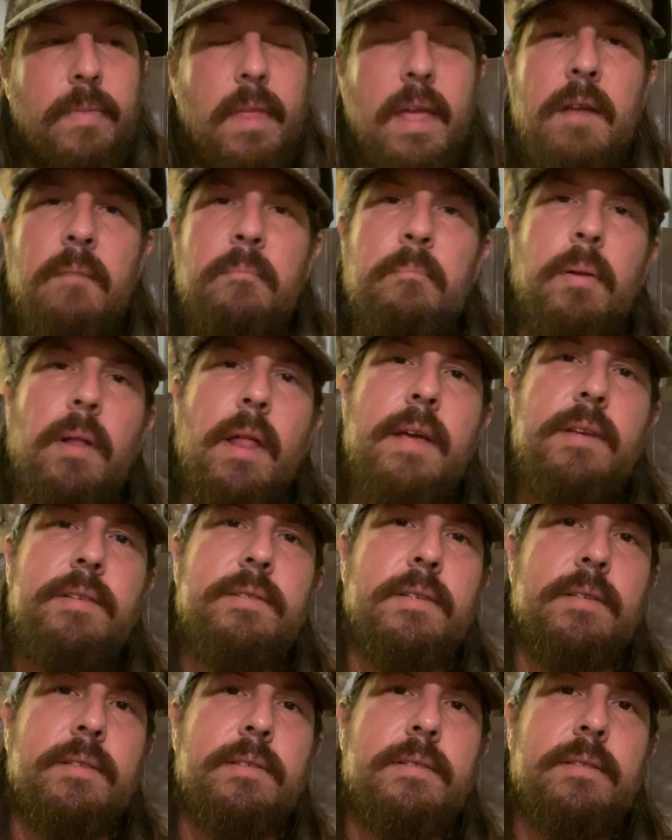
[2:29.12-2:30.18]
in
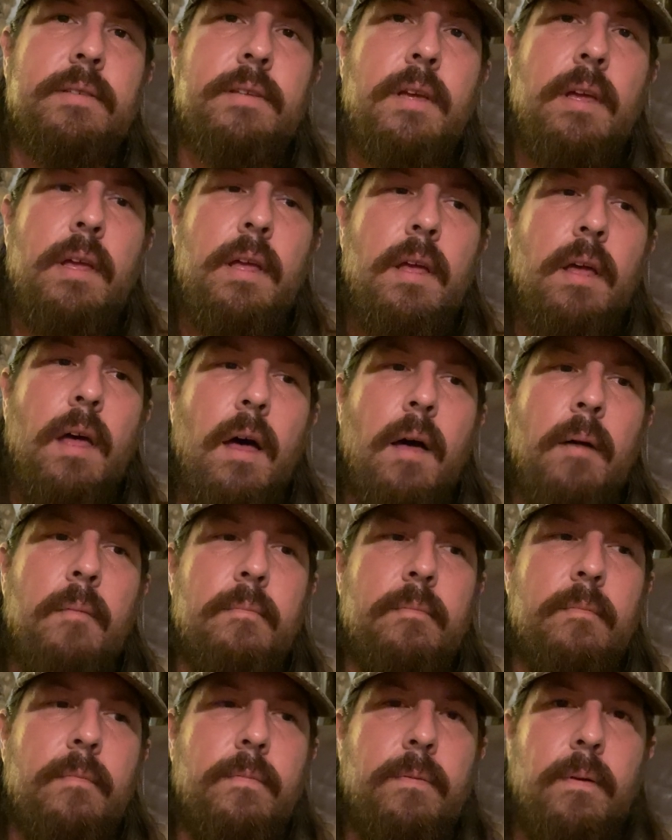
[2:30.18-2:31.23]
places um,